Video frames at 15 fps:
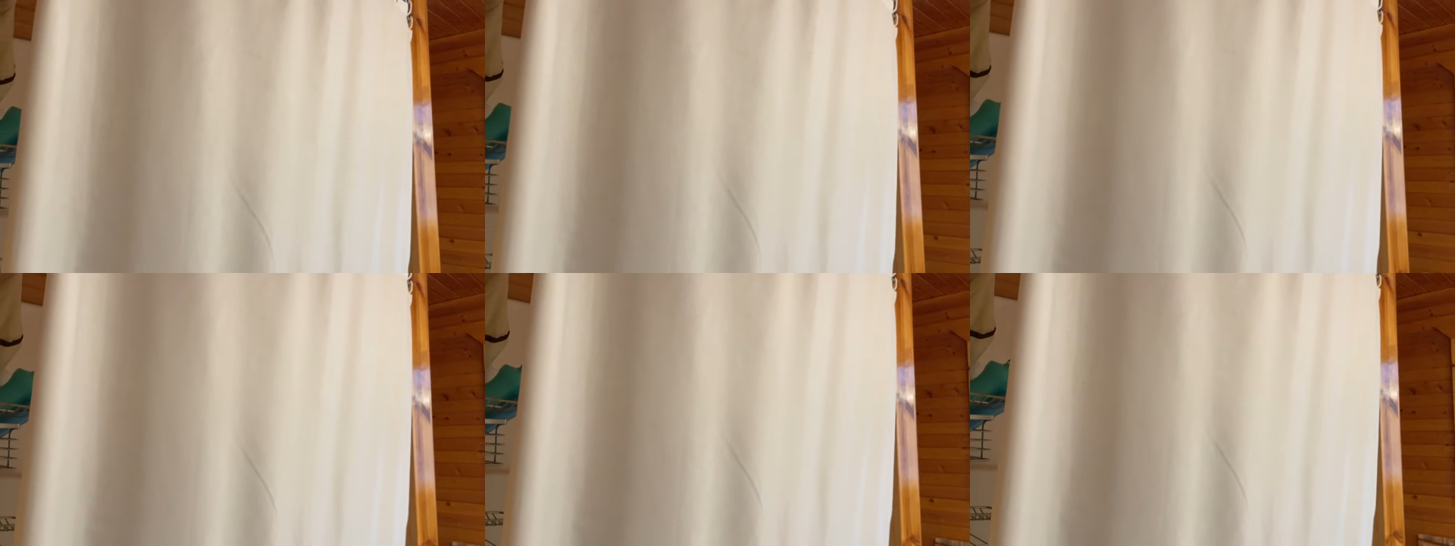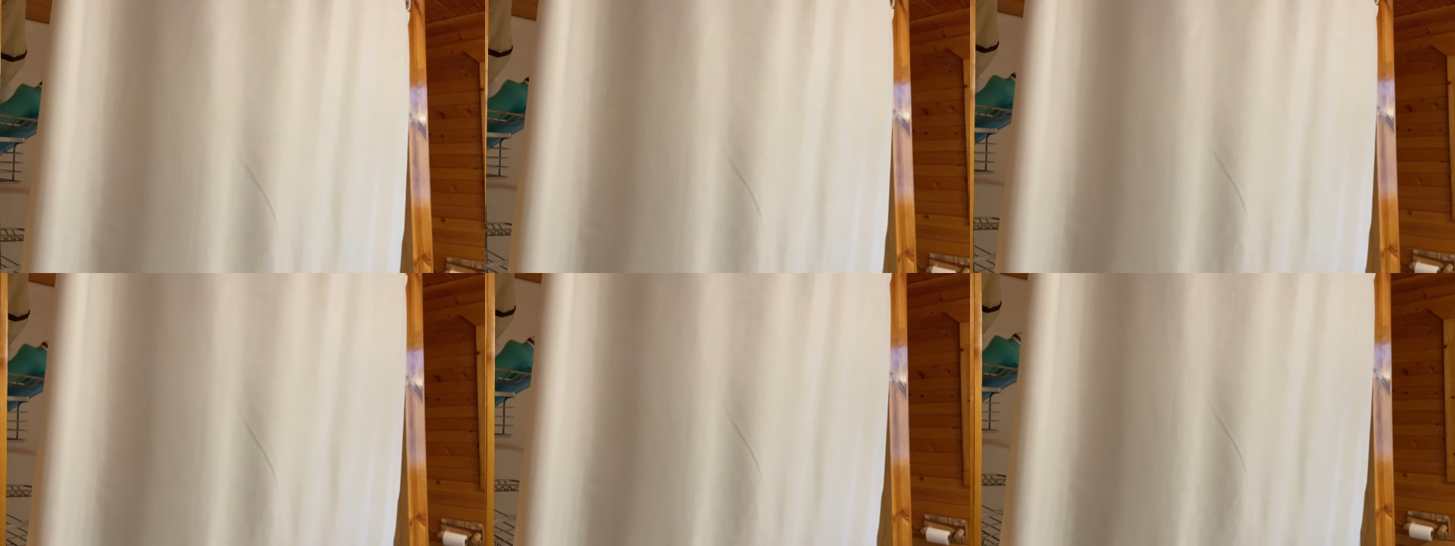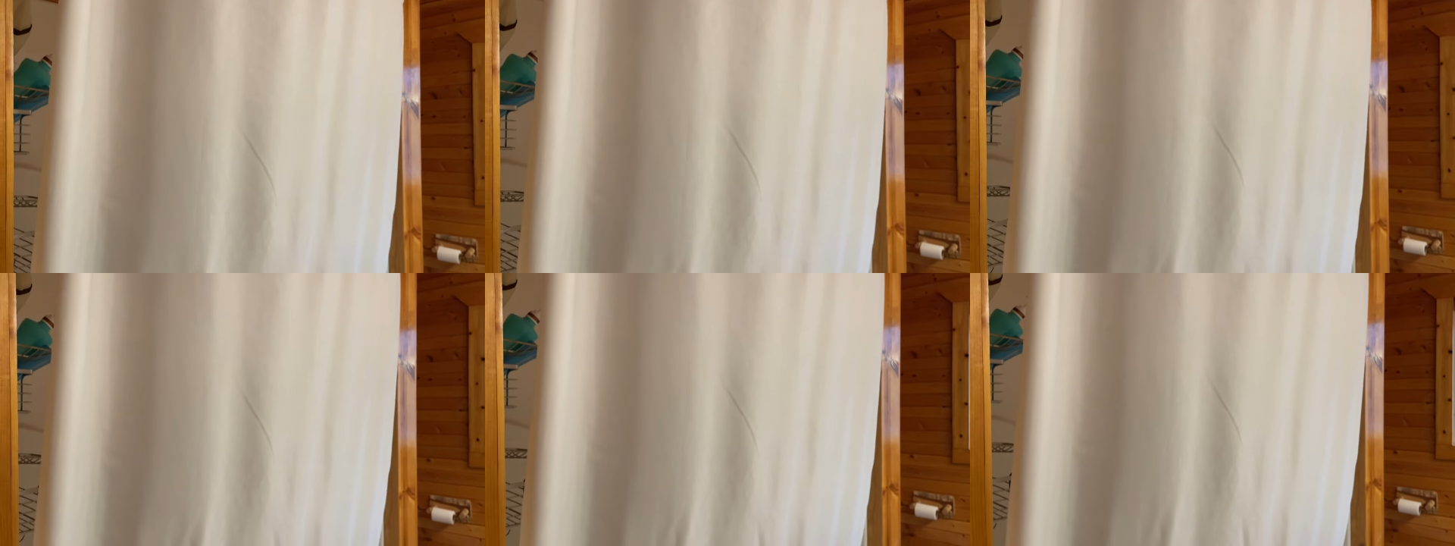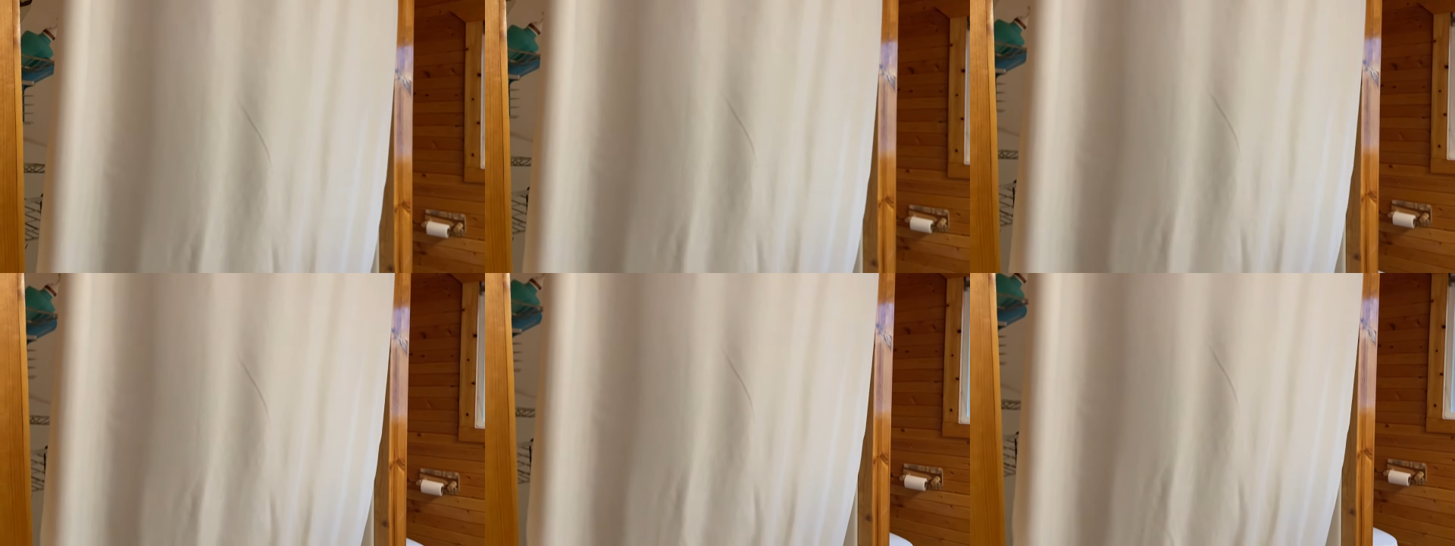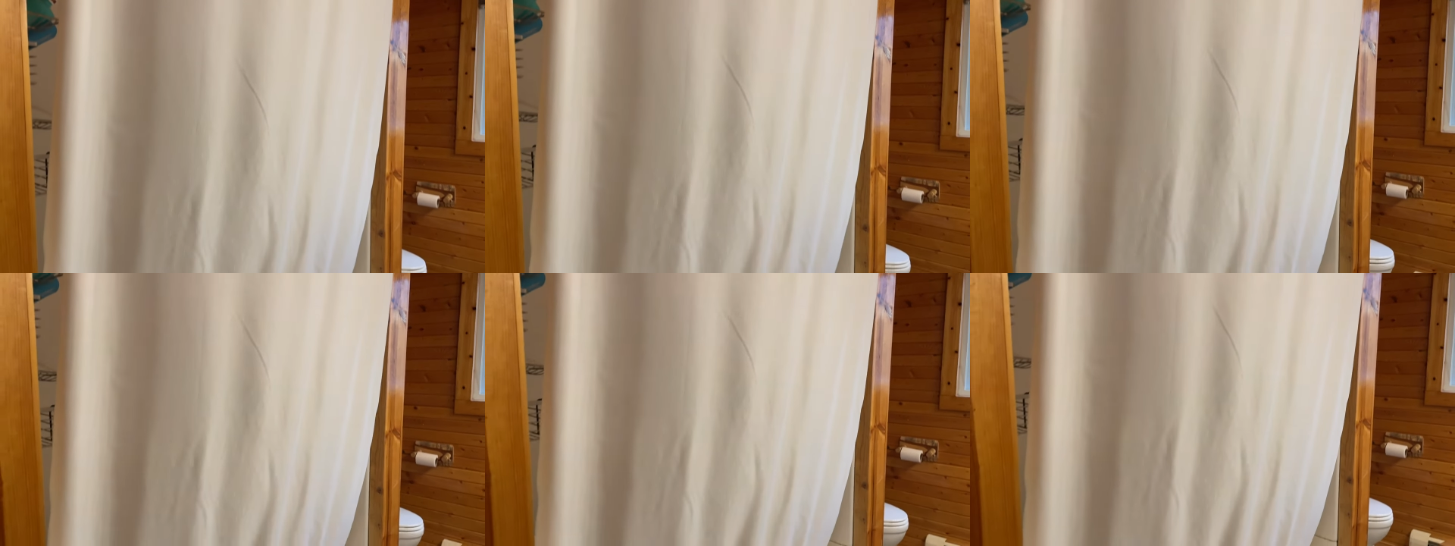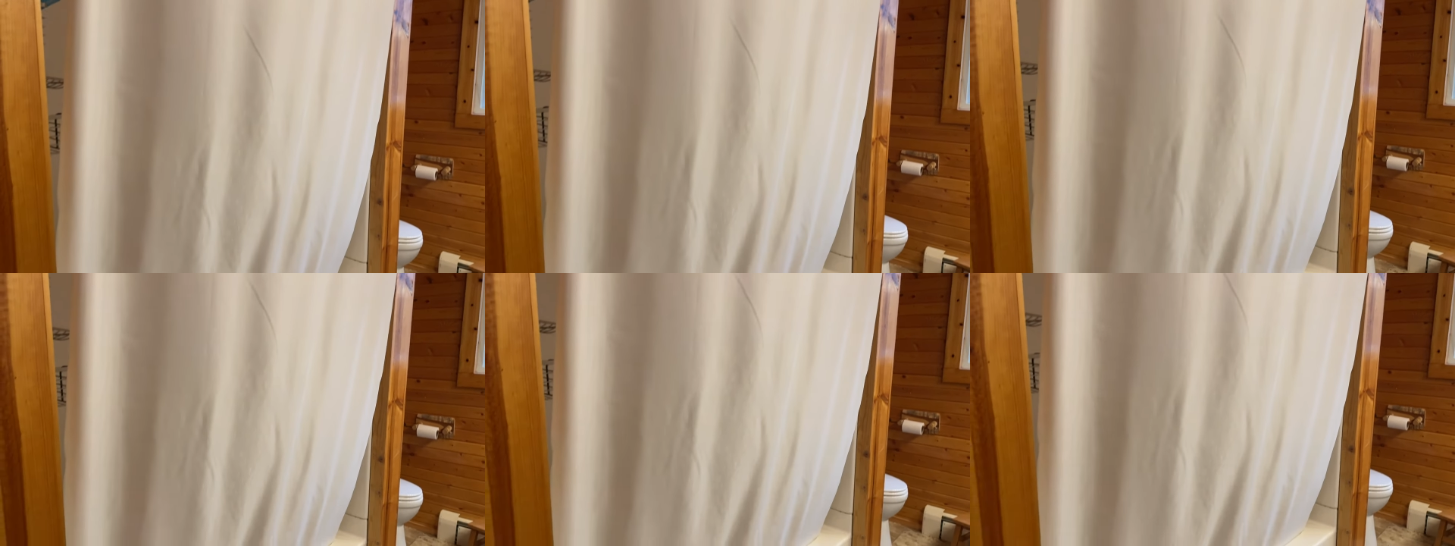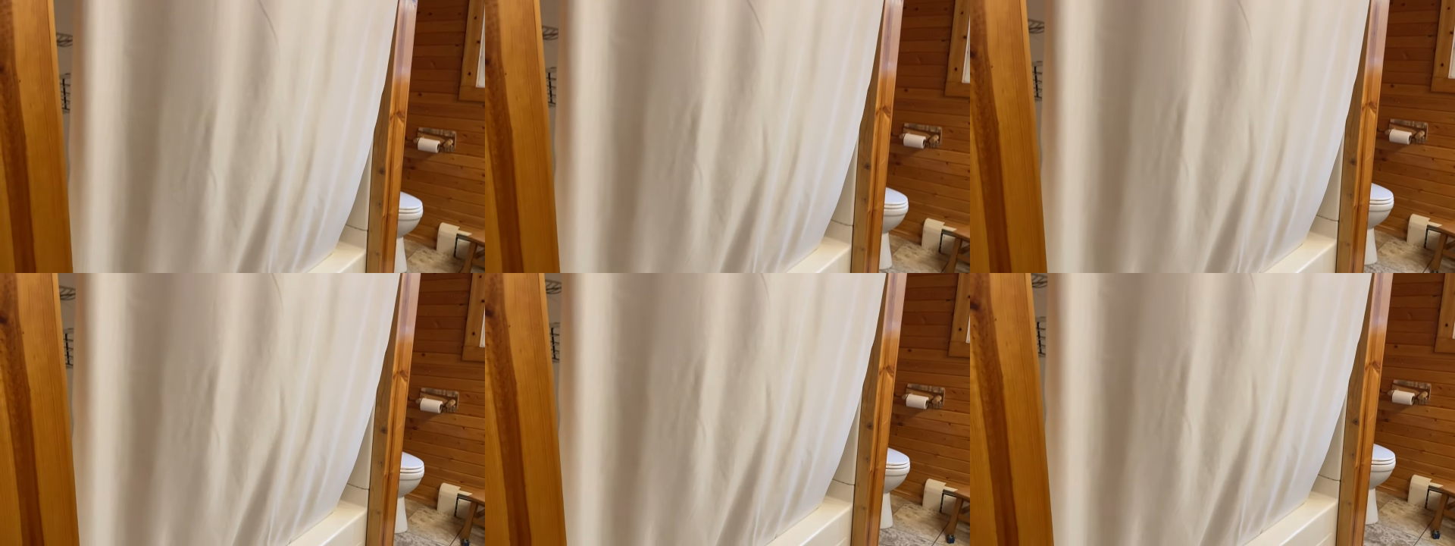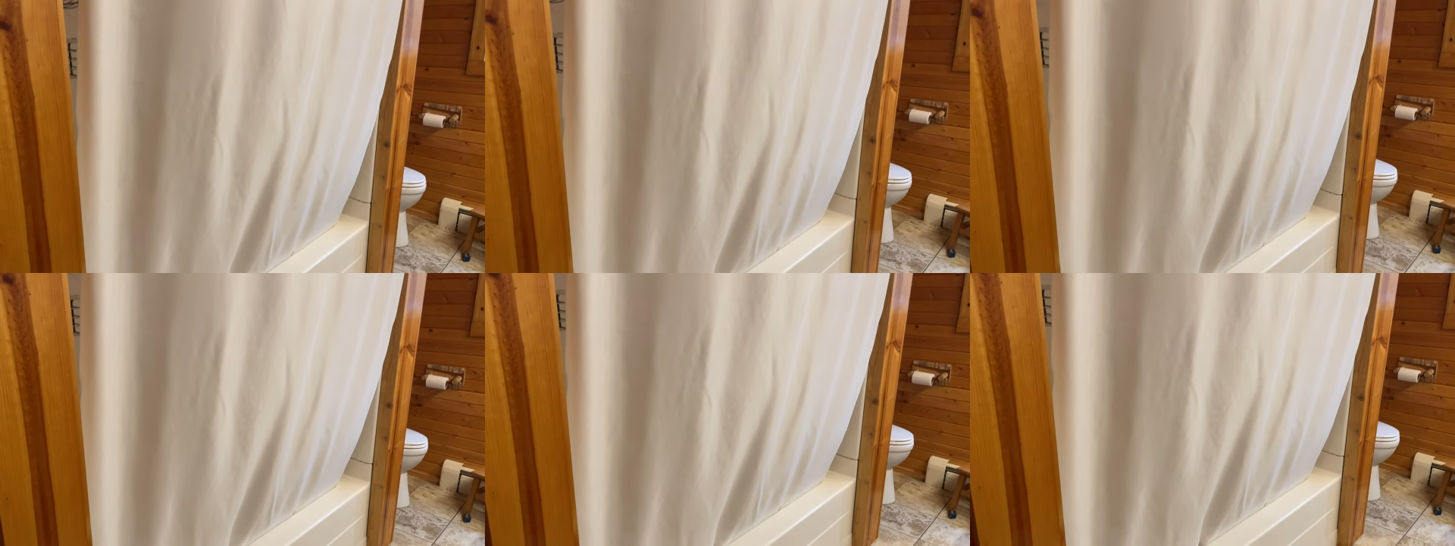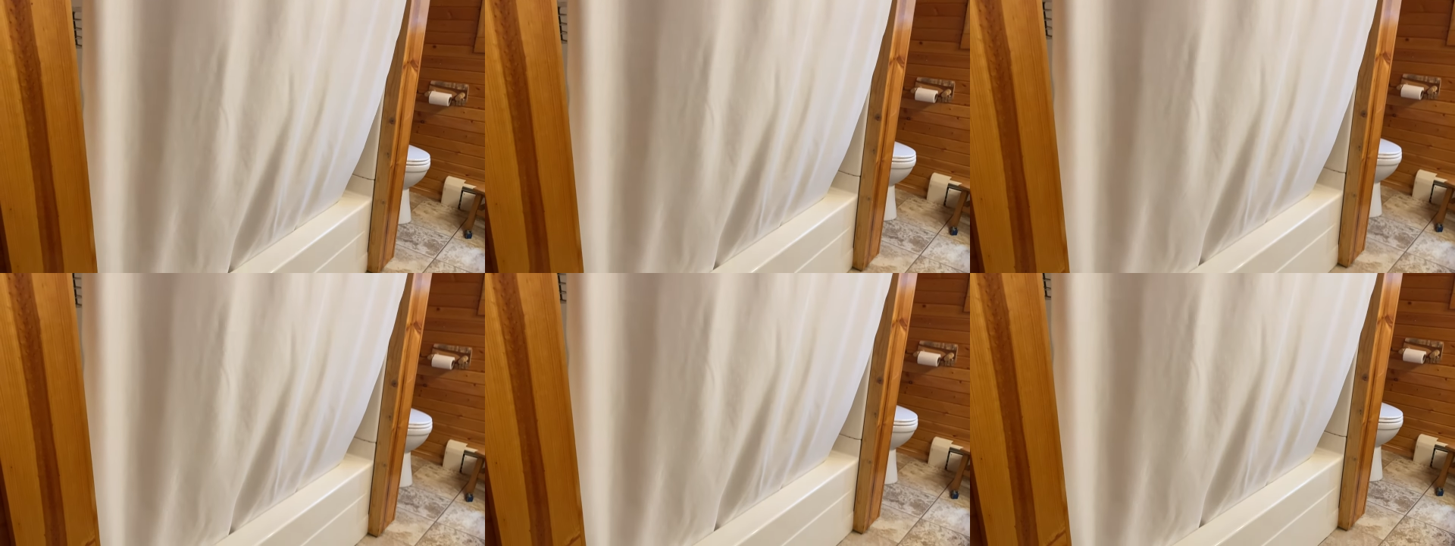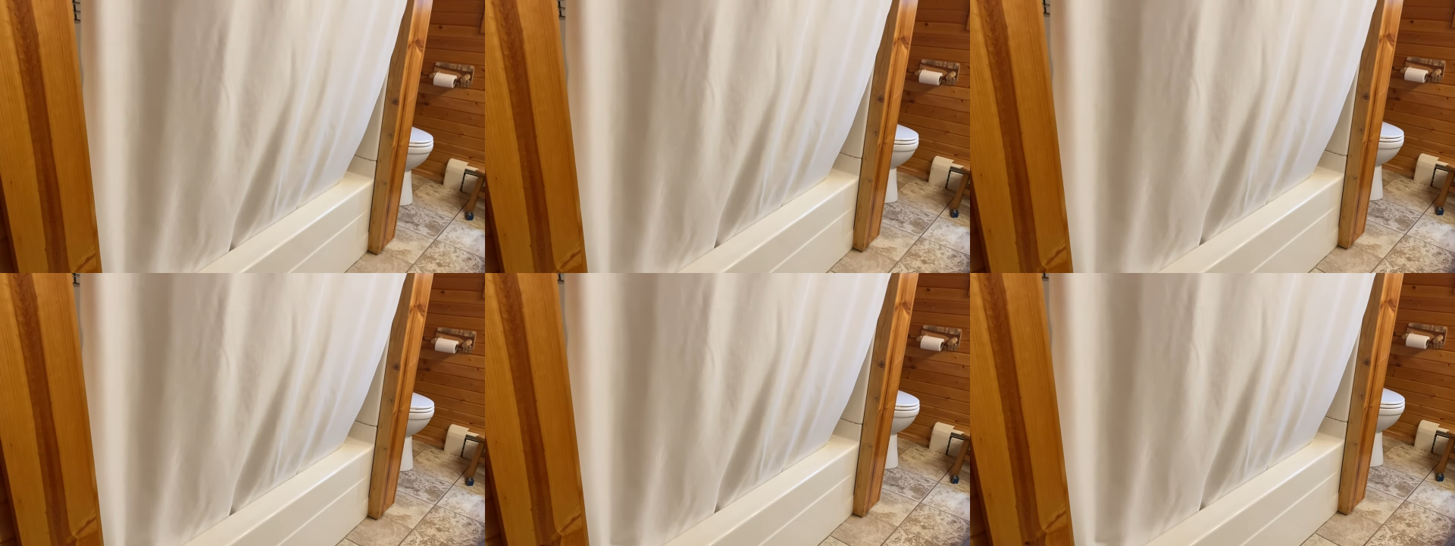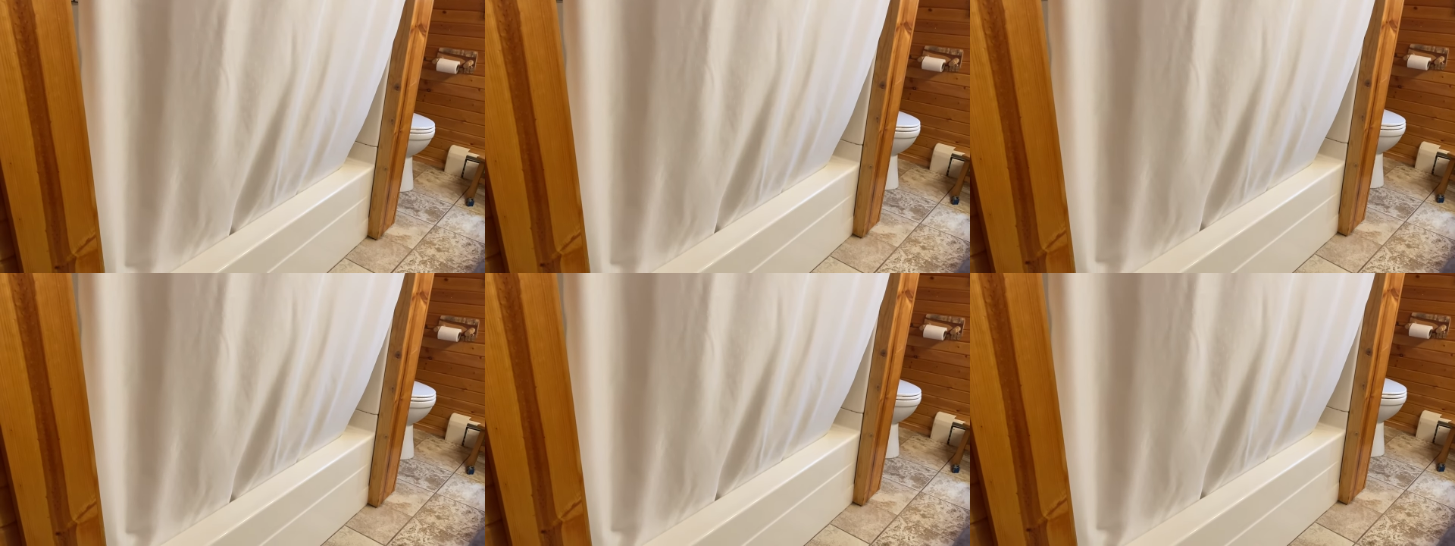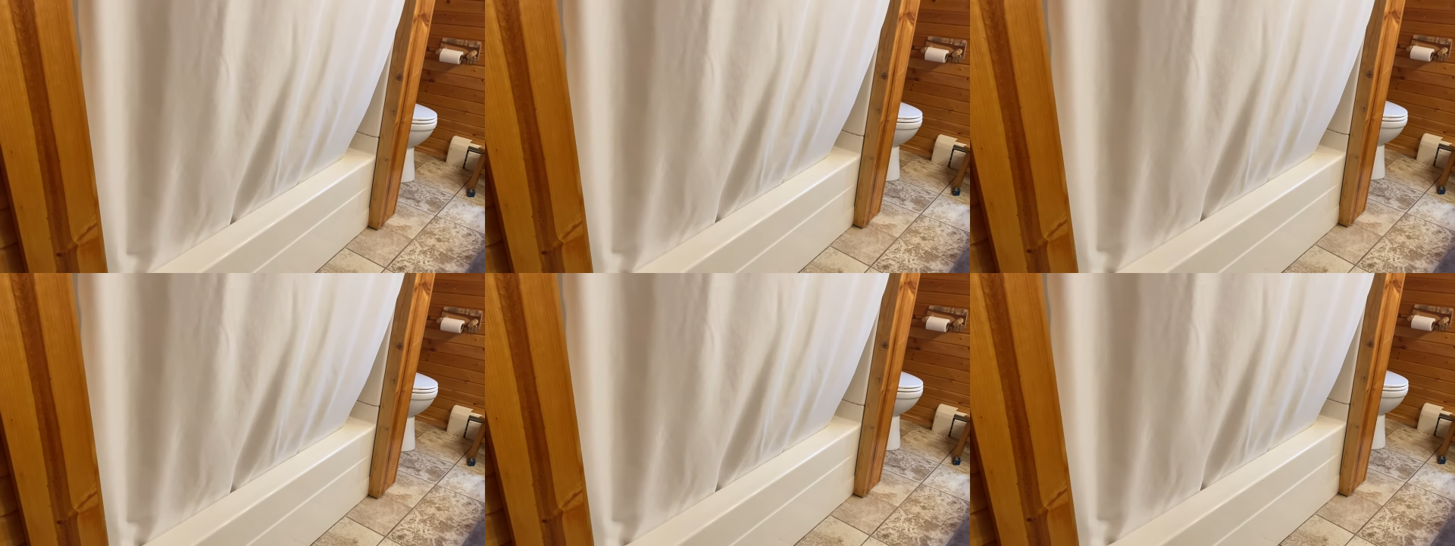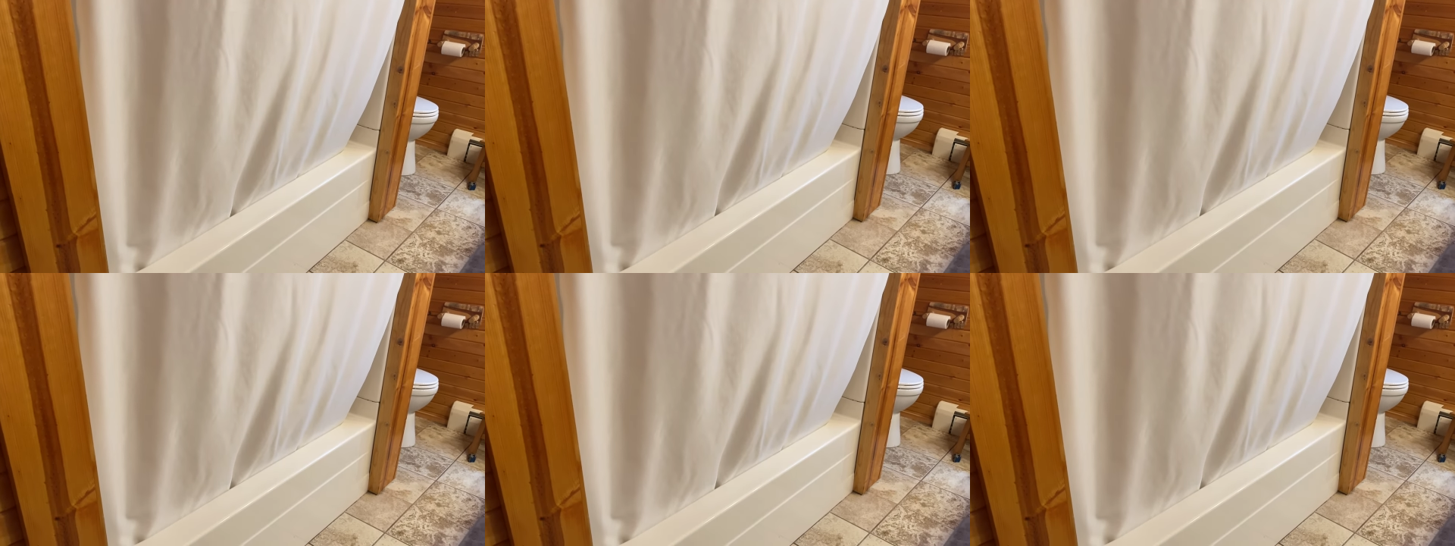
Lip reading: Nobody's mouth can be seen.